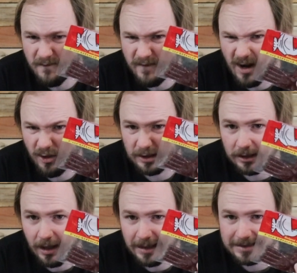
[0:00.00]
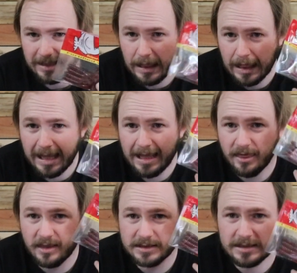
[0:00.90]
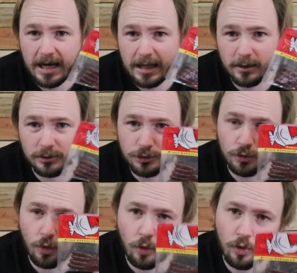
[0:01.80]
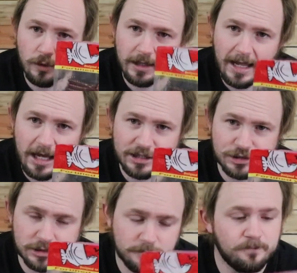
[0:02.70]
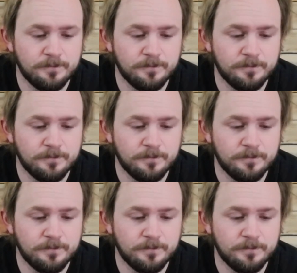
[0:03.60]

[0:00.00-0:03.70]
Very light. Let the tail do all the action.